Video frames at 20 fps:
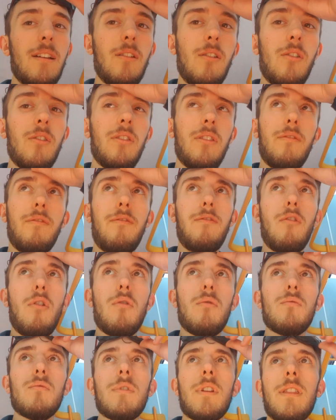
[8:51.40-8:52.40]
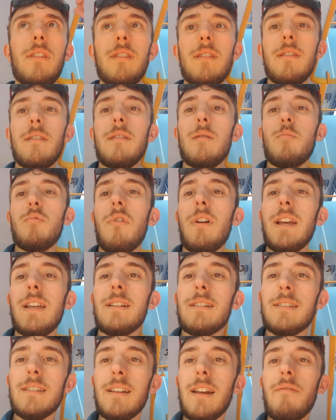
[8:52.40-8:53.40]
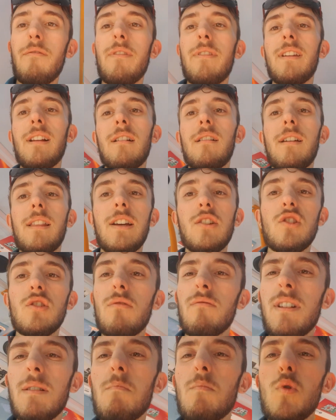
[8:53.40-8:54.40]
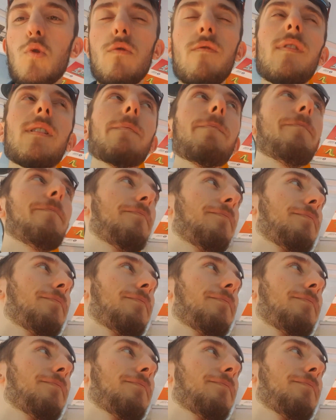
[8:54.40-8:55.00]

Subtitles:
on the throttle and the brakes and everything like that. So you're not really moving.